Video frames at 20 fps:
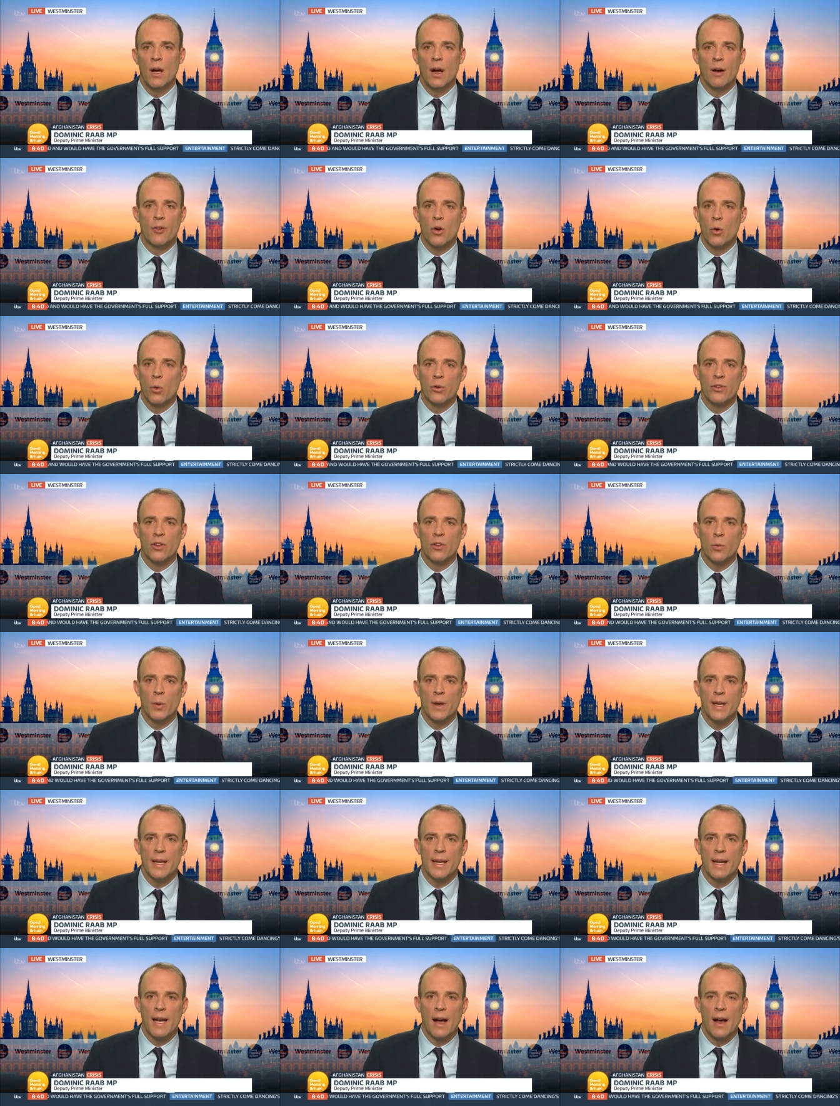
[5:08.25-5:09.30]
of course, as
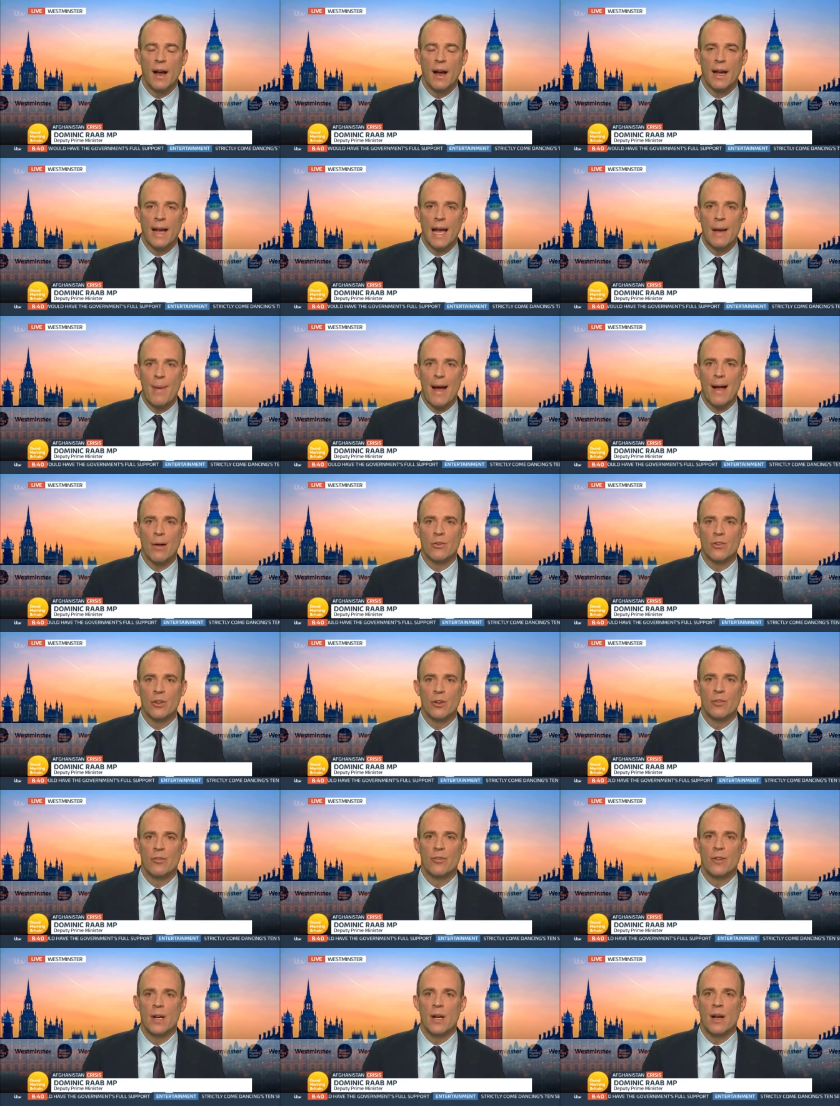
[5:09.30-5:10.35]
we uh, came out
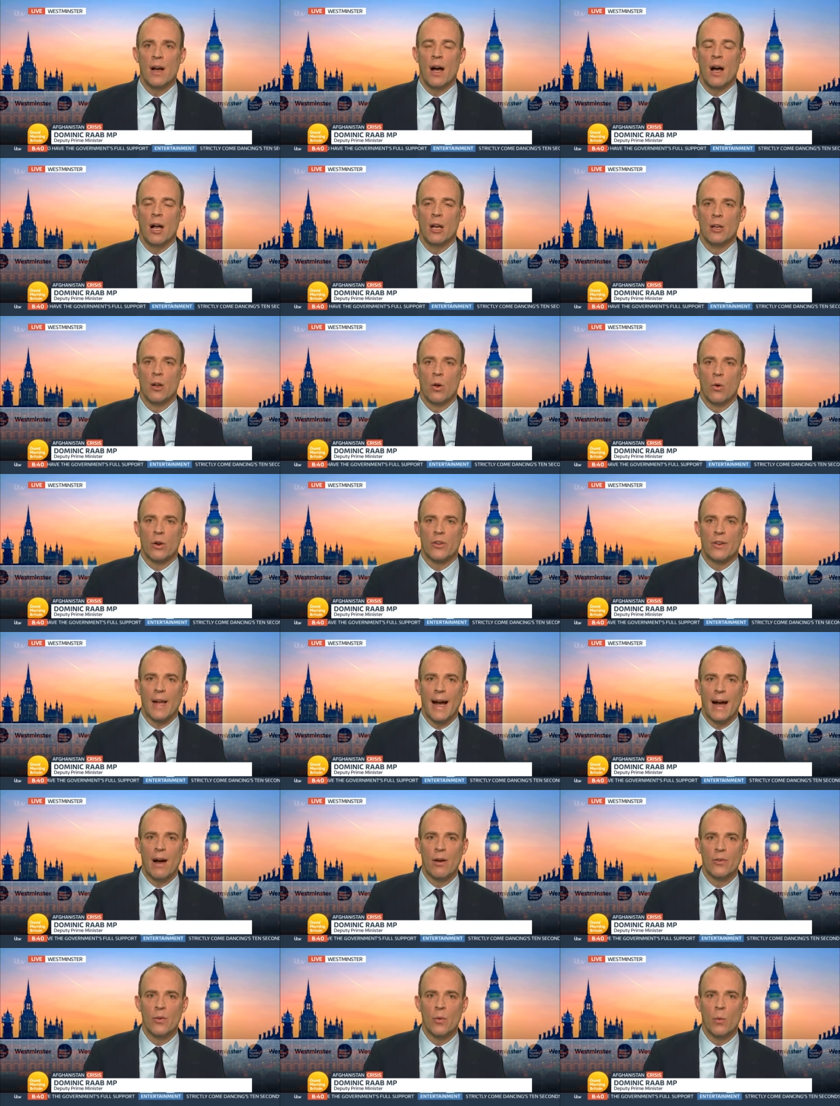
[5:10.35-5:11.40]
of uh,
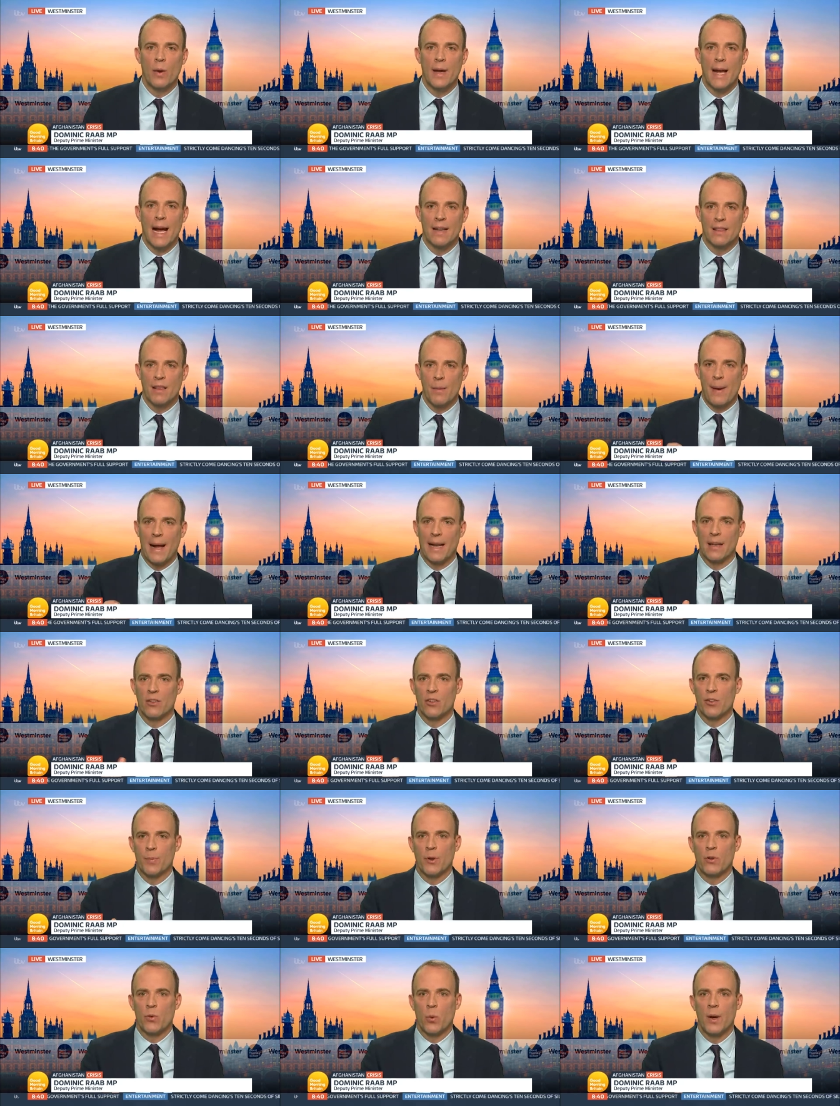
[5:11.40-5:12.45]
lockdown, we had the
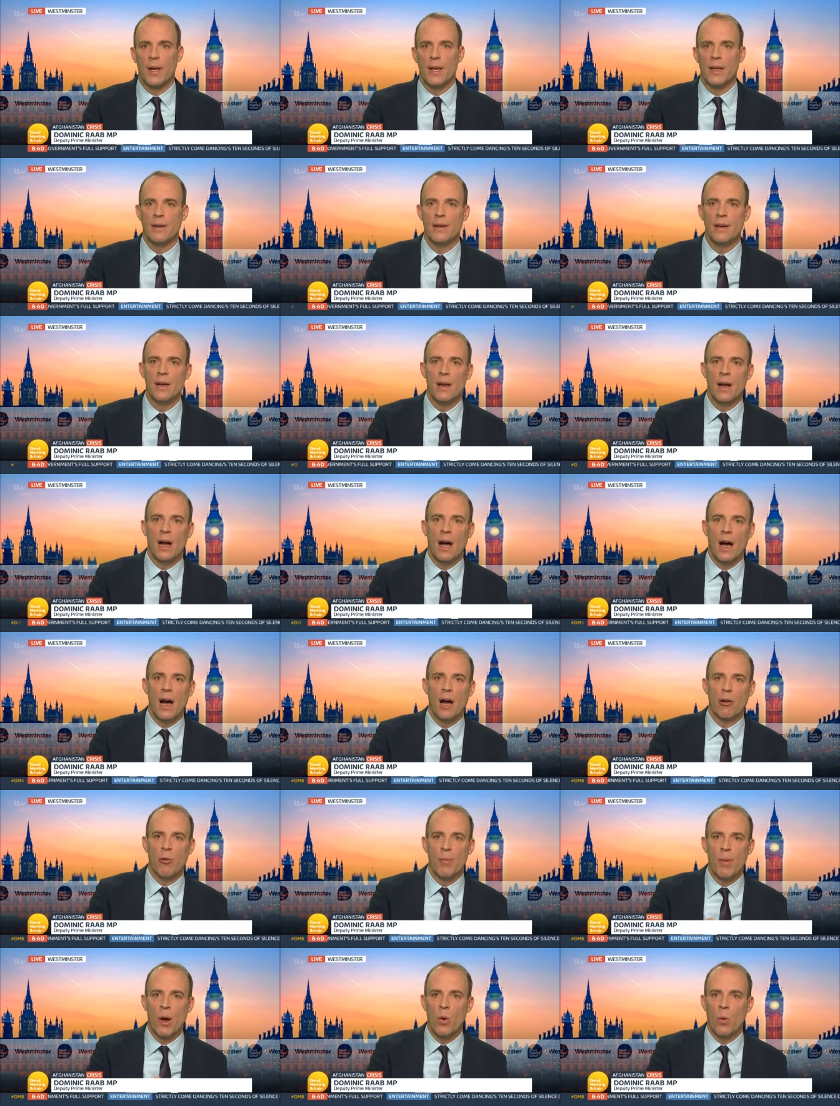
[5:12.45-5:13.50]
balance between uh,
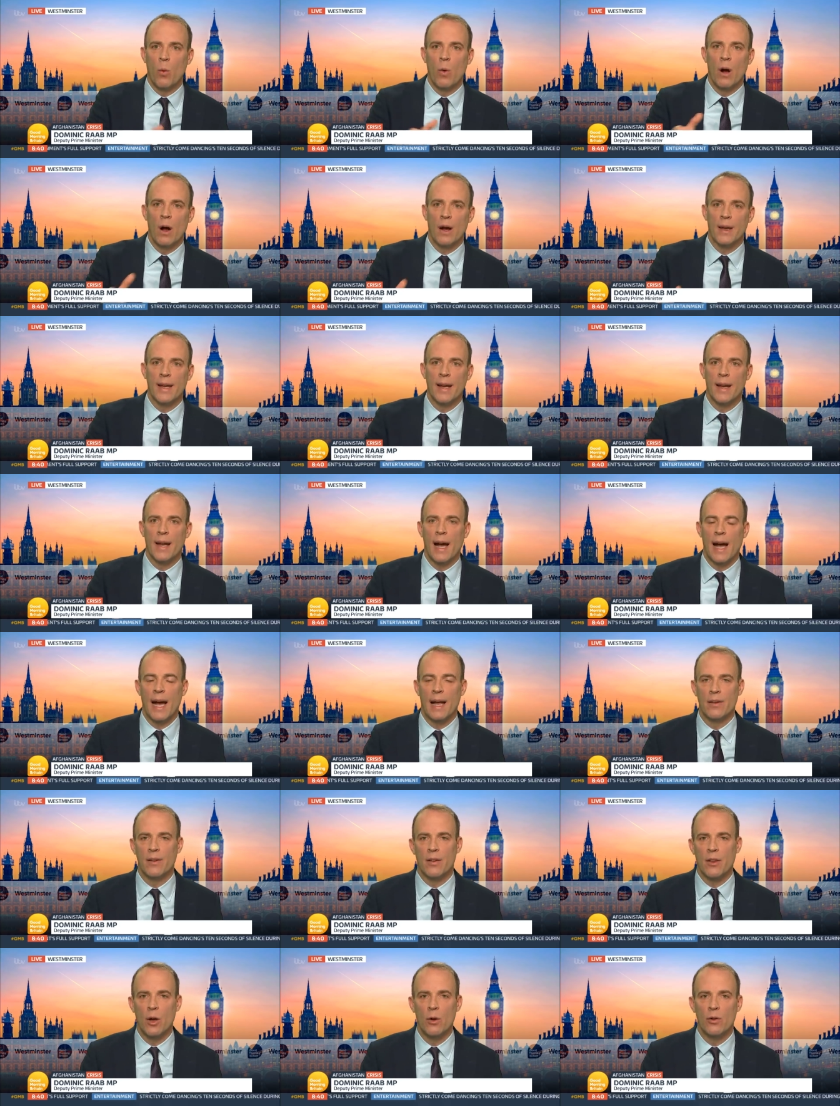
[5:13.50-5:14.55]
remote working
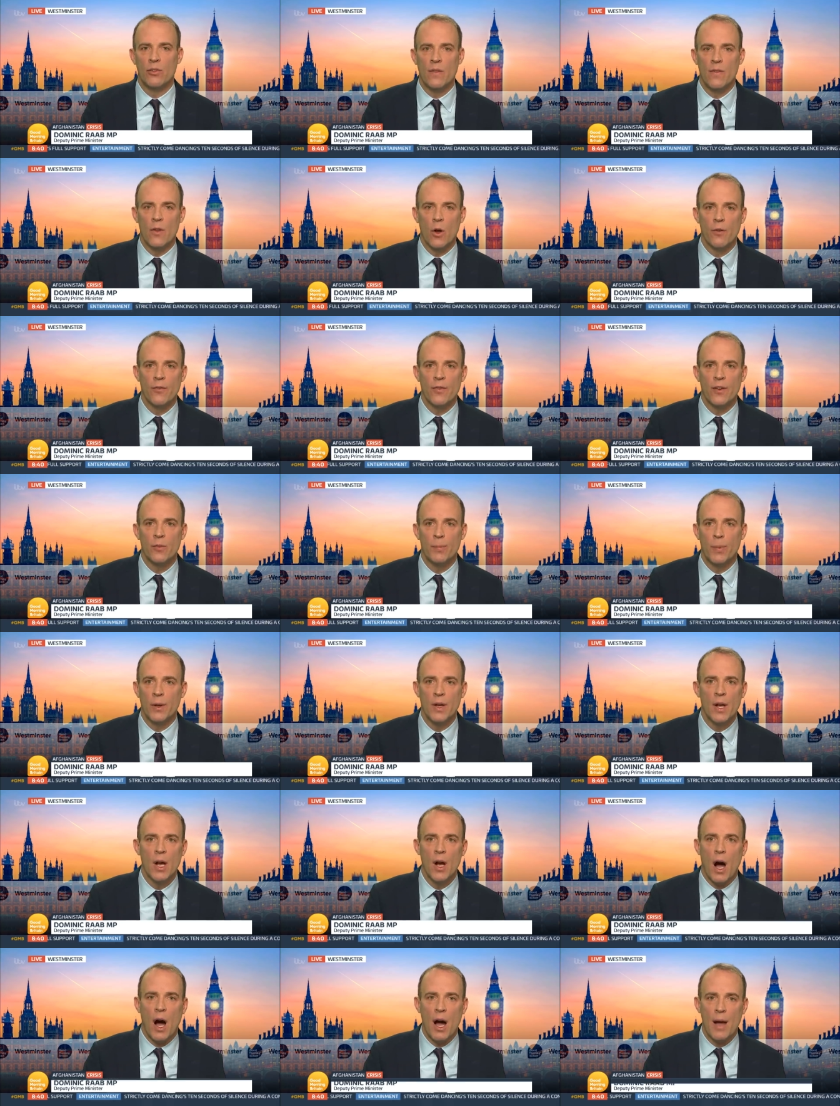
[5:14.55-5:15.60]
and those in the office. But
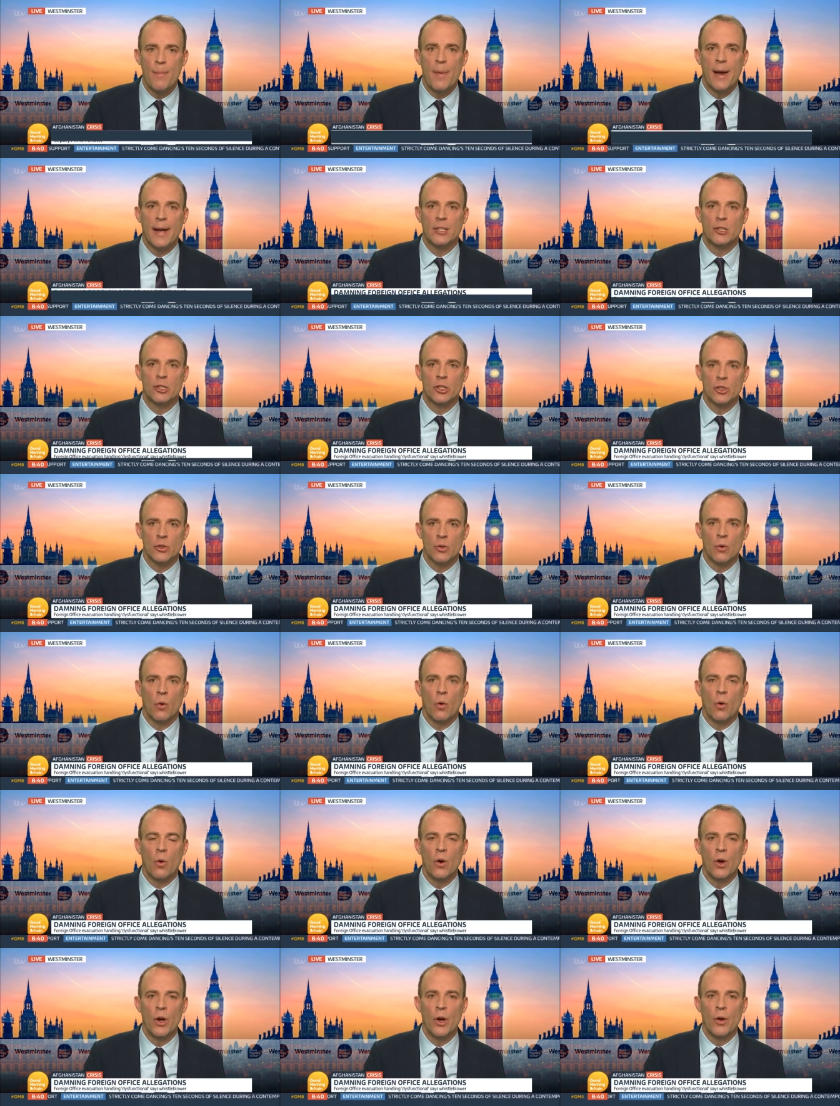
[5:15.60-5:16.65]
I made
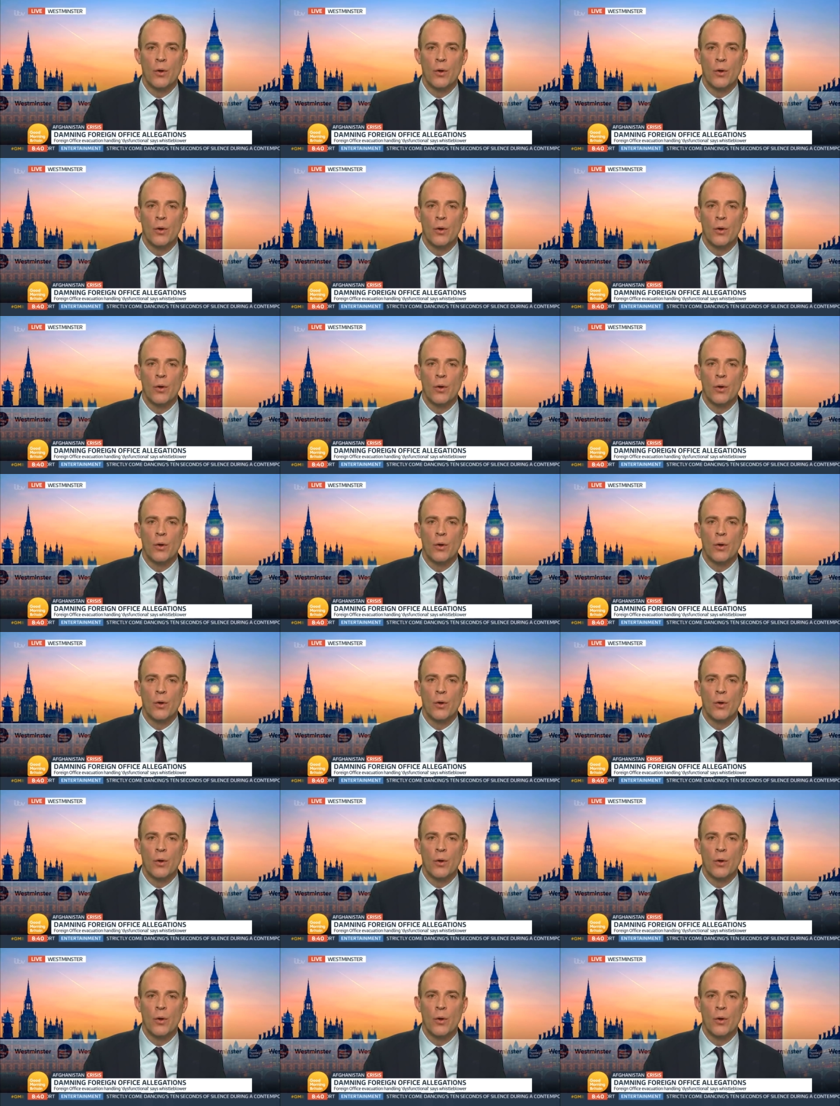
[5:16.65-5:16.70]
sure,